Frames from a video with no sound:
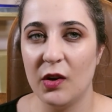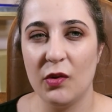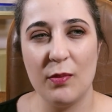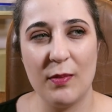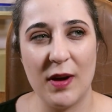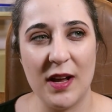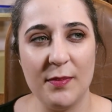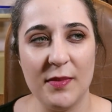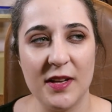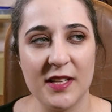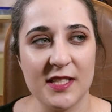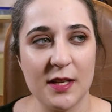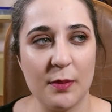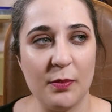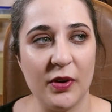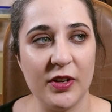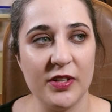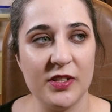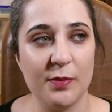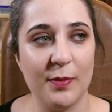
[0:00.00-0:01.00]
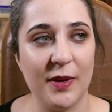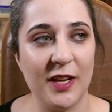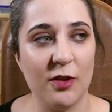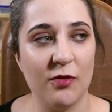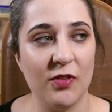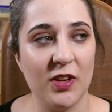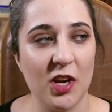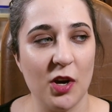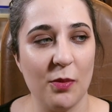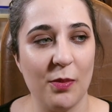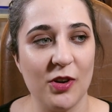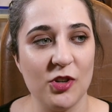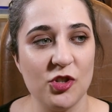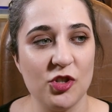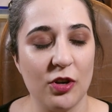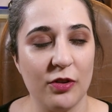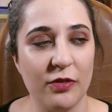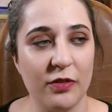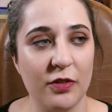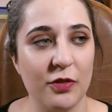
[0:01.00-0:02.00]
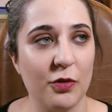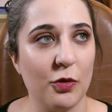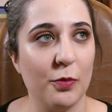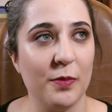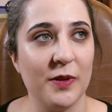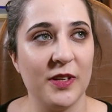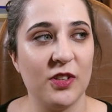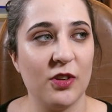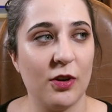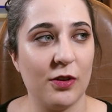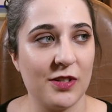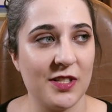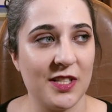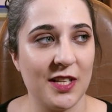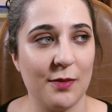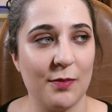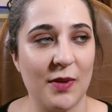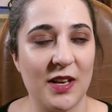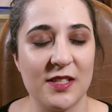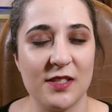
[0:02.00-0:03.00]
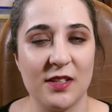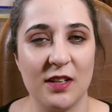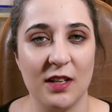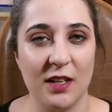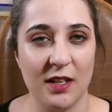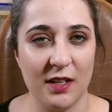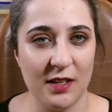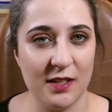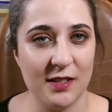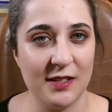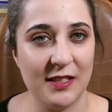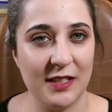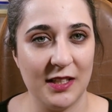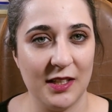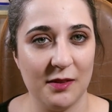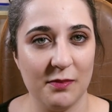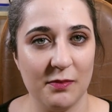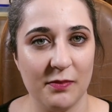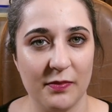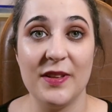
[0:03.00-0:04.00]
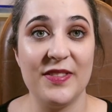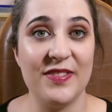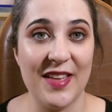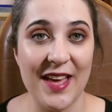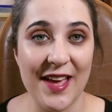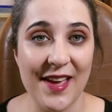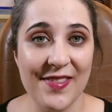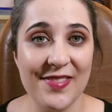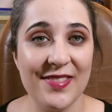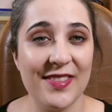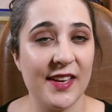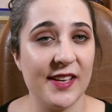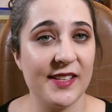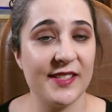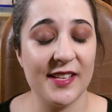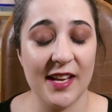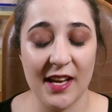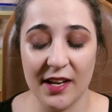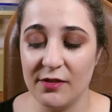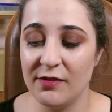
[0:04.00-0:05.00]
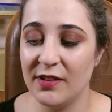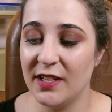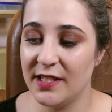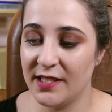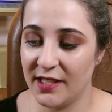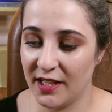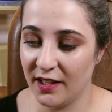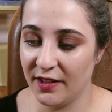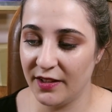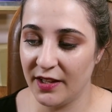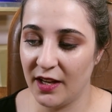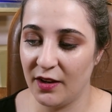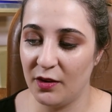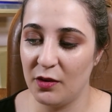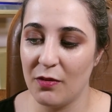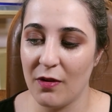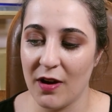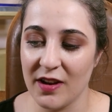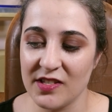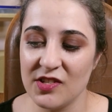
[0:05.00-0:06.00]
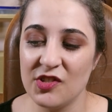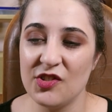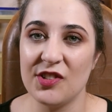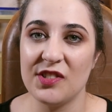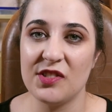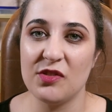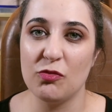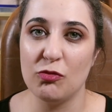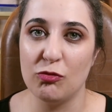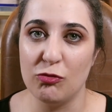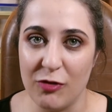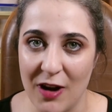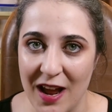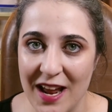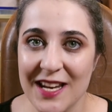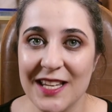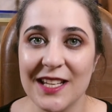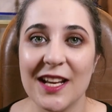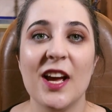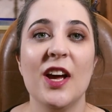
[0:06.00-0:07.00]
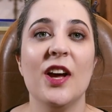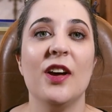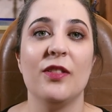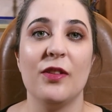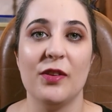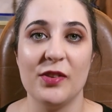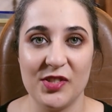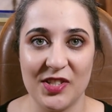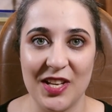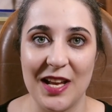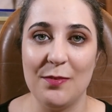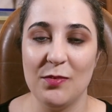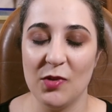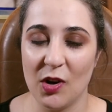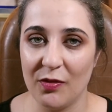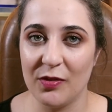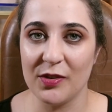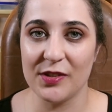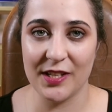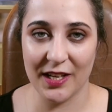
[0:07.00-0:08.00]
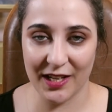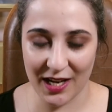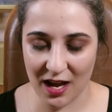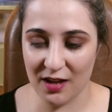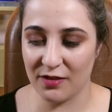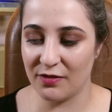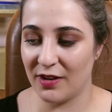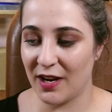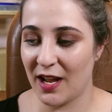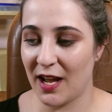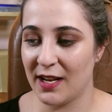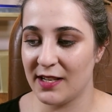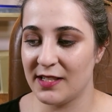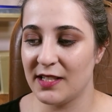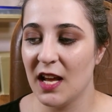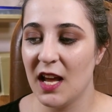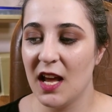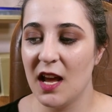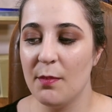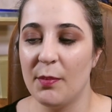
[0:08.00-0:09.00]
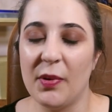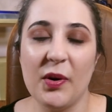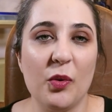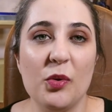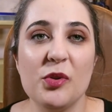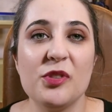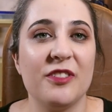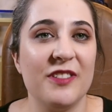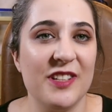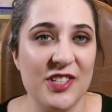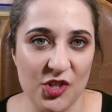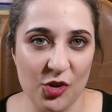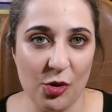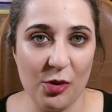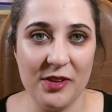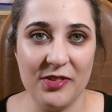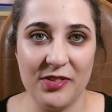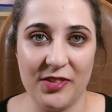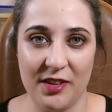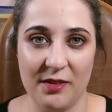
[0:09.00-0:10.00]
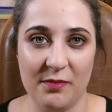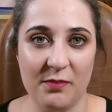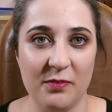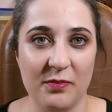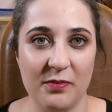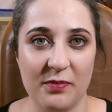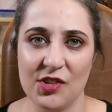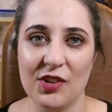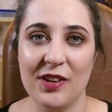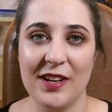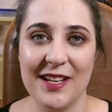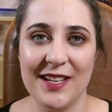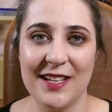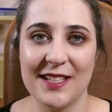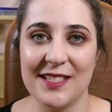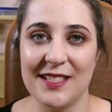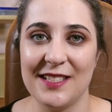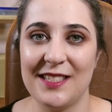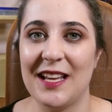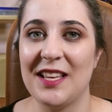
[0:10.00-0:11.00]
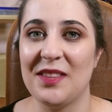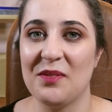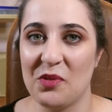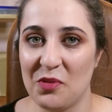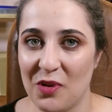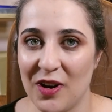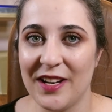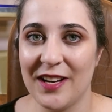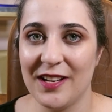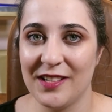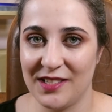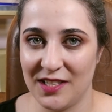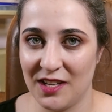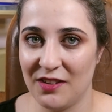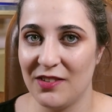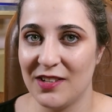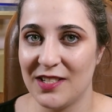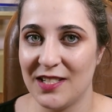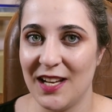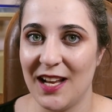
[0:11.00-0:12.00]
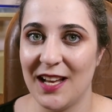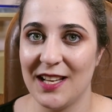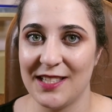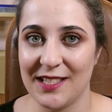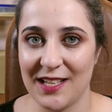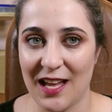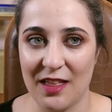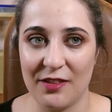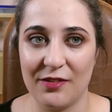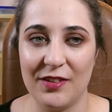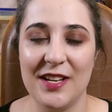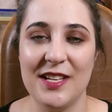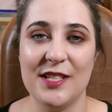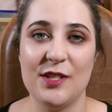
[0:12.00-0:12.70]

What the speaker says: Remind me at some point to make a video about John Thorpe and toxic masculinity. But then there's Henry Tilney, who hasn't just read those same novels that Catherine has, but also enjoyed them. Sure, he doesn't take them quite as seriously as Catherine.